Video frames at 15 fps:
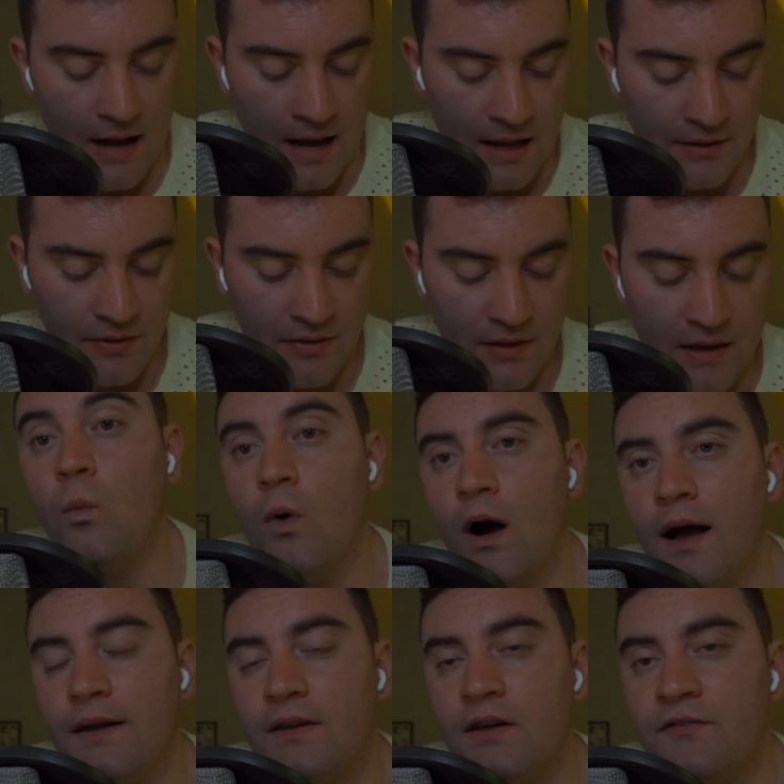I think
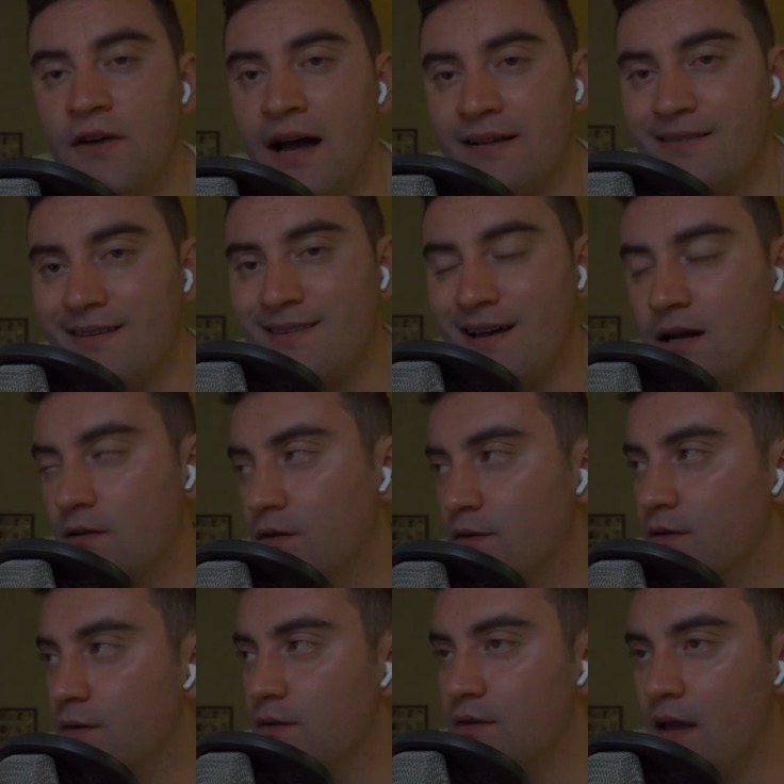1, the fact it's not until
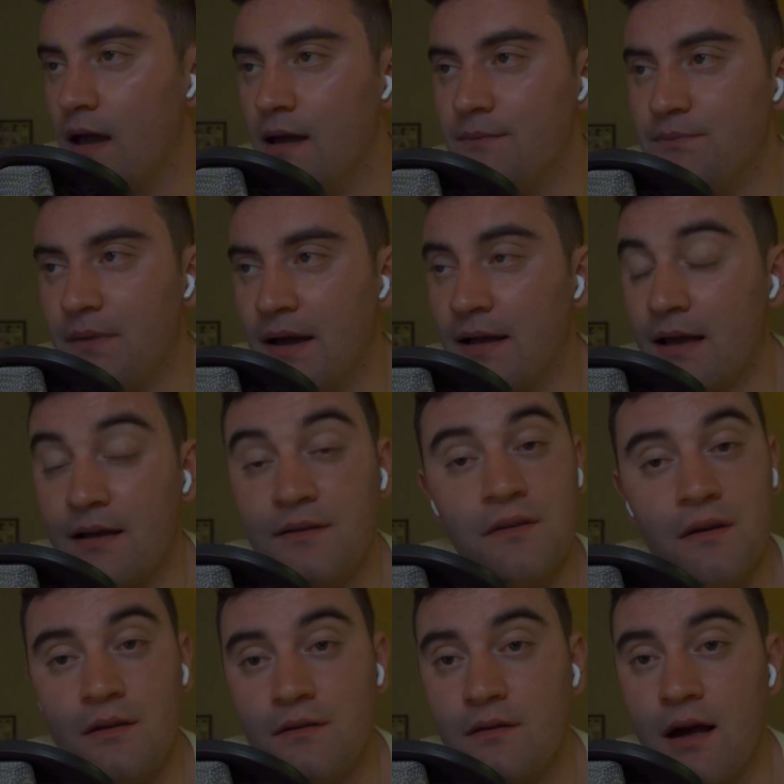Tuesday, I
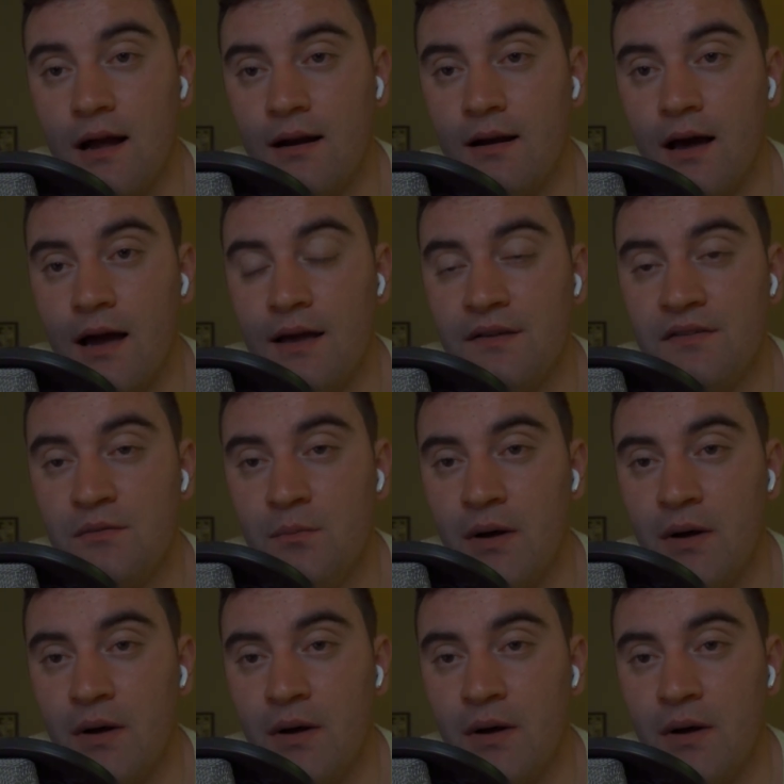guess, is kind of nice.